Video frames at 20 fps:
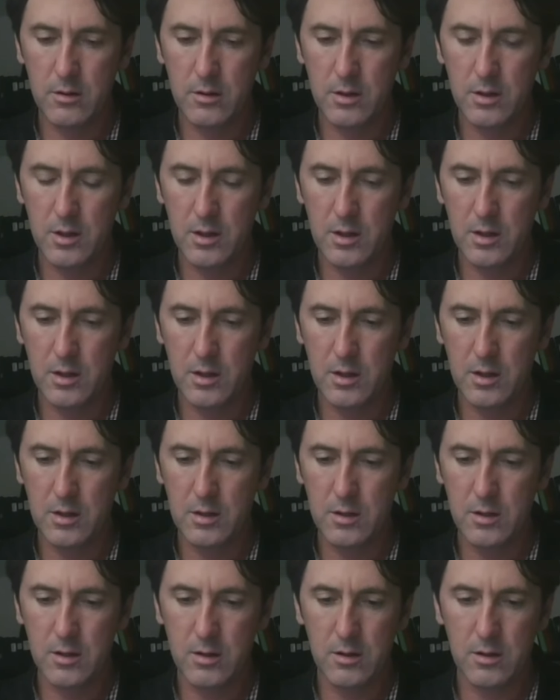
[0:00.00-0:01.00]

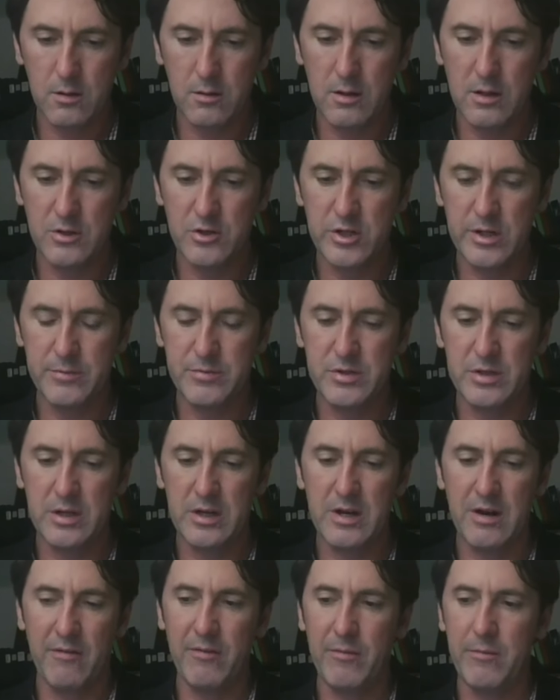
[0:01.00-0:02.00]
in the Egyptian
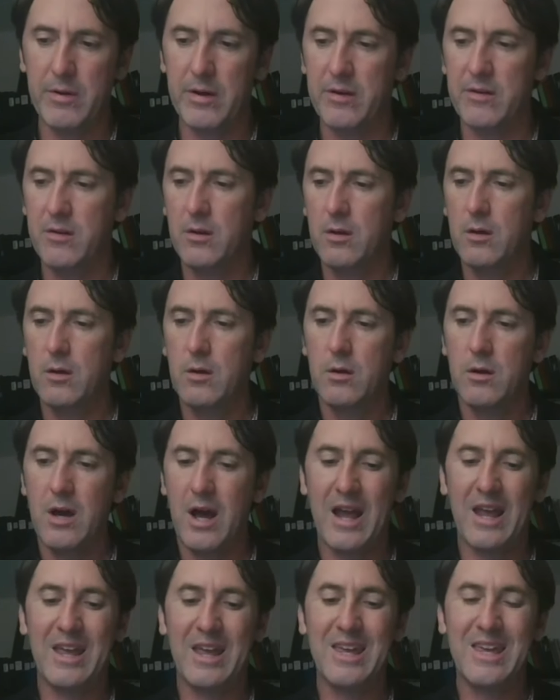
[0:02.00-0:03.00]
government
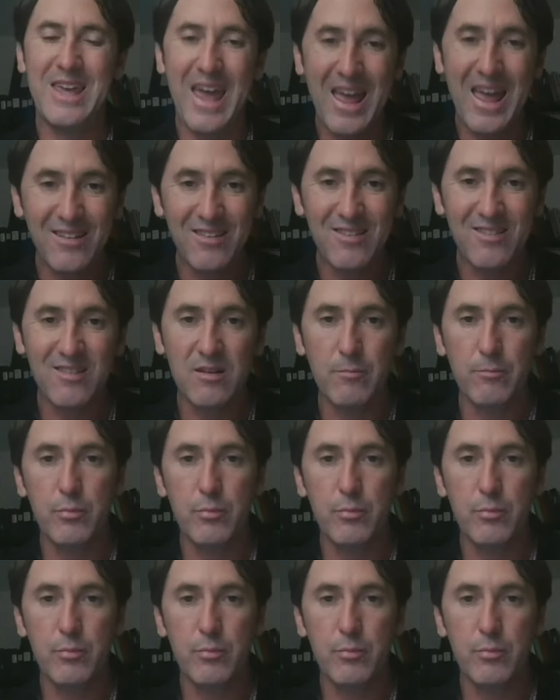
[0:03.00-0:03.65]
against